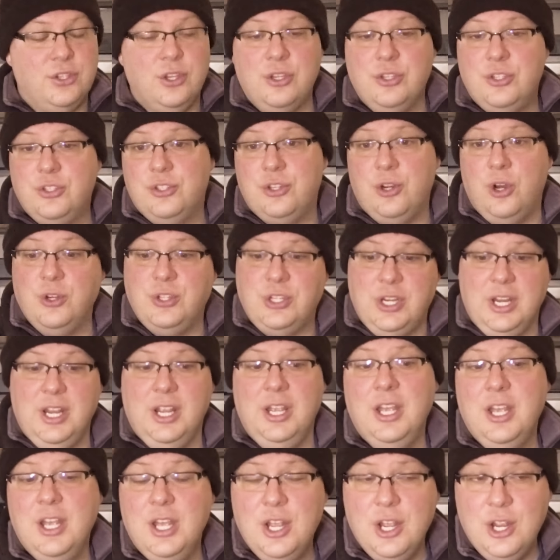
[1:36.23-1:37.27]

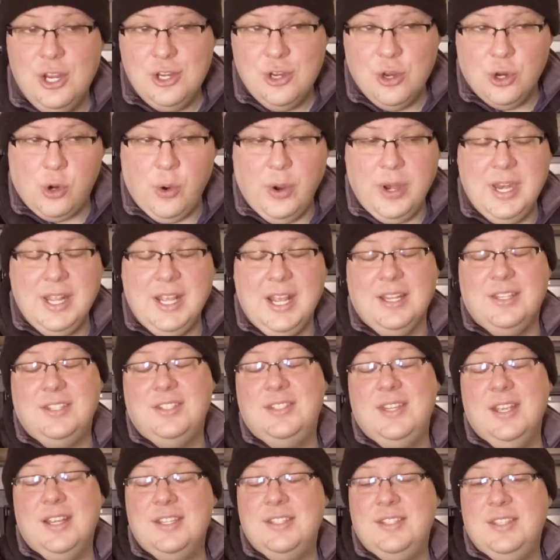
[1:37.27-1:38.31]
surging, you're going to get
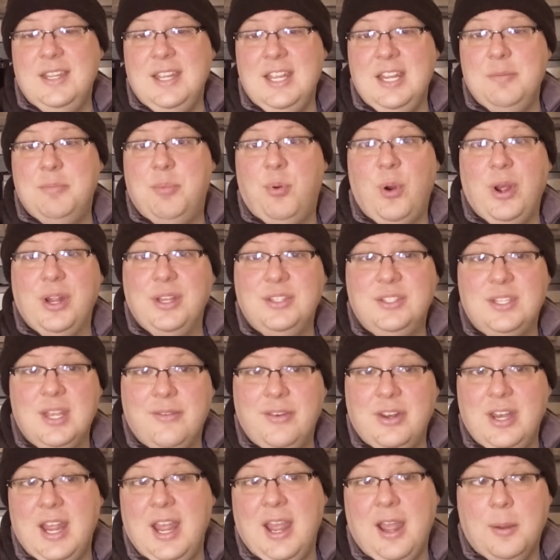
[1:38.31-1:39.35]

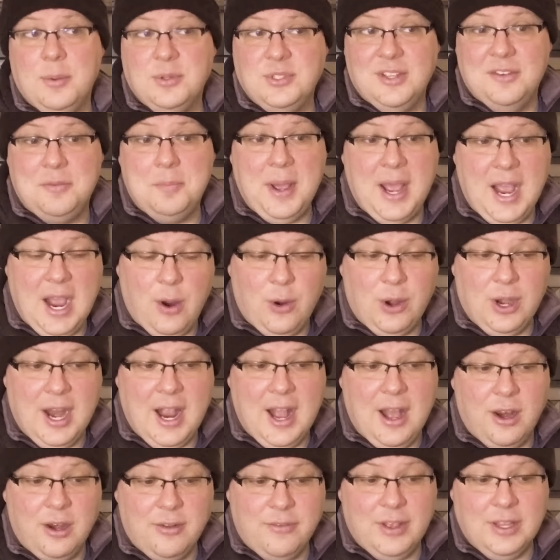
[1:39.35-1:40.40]
16.7 amps of power
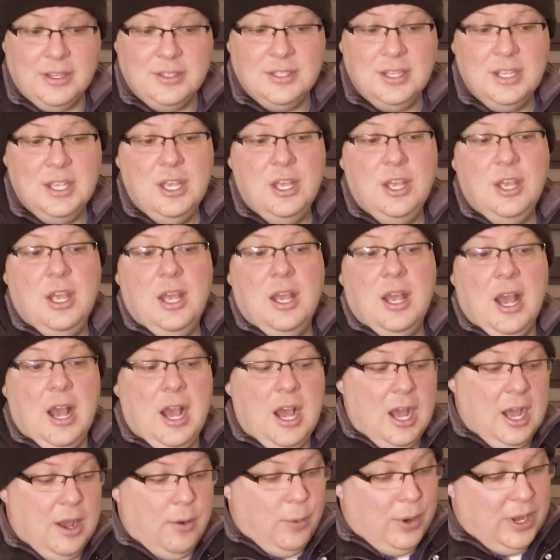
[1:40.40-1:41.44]
out of it
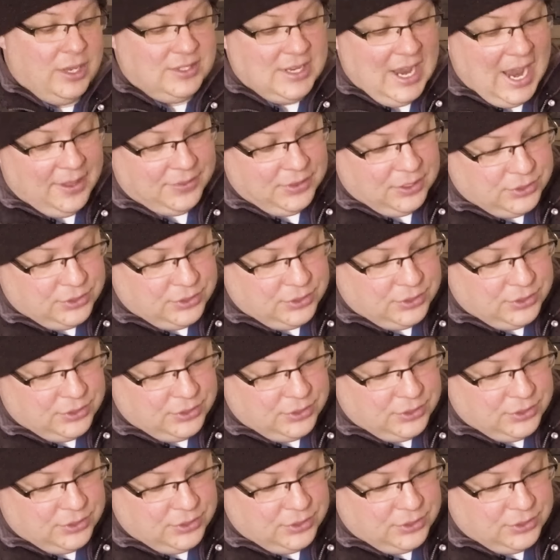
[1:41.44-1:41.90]
when it's at